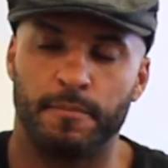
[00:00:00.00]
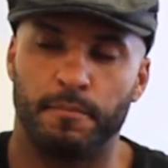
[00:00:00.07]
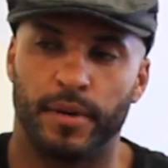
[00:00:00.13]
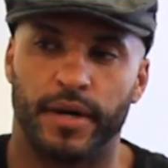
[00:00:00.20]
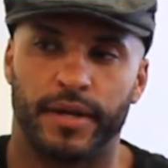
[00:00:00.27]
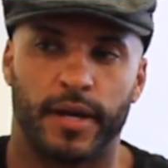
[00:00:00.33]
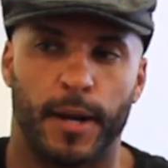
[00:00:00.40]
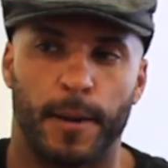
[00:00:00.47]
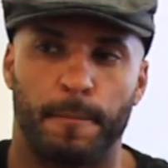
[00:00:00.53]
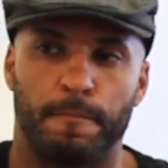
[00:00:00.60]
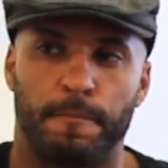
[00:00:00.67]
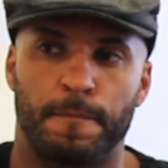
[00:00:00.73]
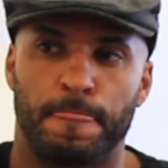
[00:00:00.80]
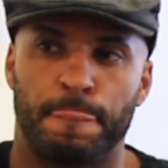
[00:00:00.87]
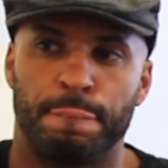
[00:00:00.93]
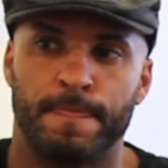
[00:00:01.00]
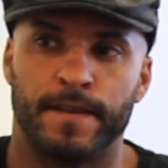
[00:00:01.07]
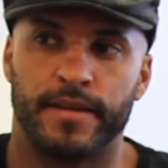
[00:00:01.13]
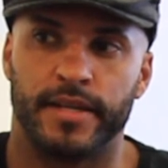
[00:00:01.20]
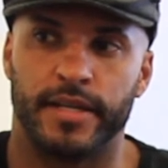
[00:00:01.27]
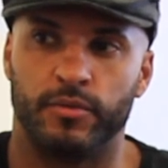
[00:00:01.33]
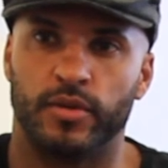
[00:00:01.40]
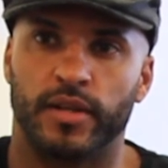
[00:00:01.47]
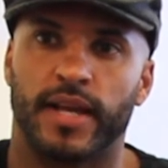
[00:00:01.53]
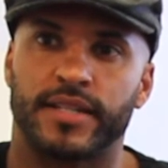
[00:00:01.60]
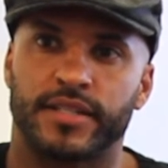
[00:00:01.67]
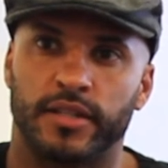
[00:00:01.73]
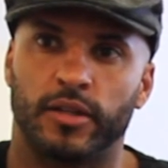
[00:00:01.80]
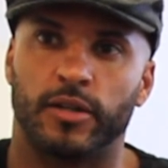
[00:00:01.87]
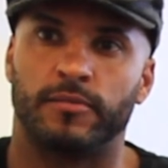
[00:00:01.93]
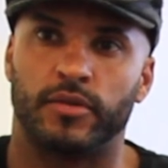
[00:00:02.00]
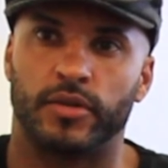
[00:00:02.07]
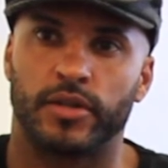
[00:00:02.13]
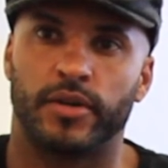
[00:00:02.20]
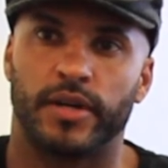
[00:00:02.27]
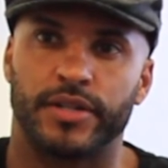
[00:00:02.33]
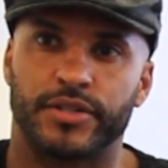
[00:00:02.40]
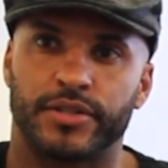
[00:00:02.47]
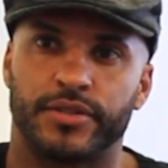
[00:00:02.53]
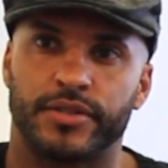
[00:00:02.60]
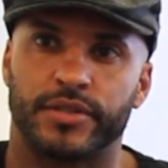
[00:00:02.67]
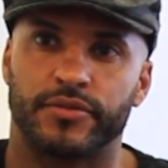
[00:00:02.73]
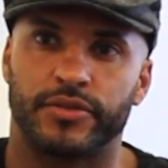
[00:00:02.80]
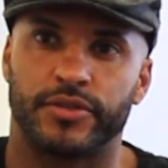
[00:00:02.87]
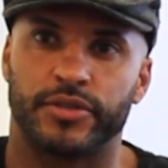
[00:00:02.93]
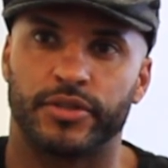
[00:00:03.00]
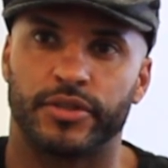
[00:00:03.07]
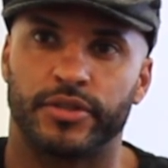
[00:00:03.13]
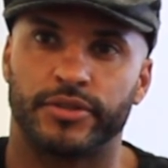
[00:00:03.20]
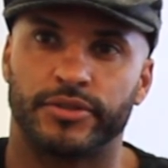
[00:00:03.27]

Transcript: But he will ask a lot more questions for sure.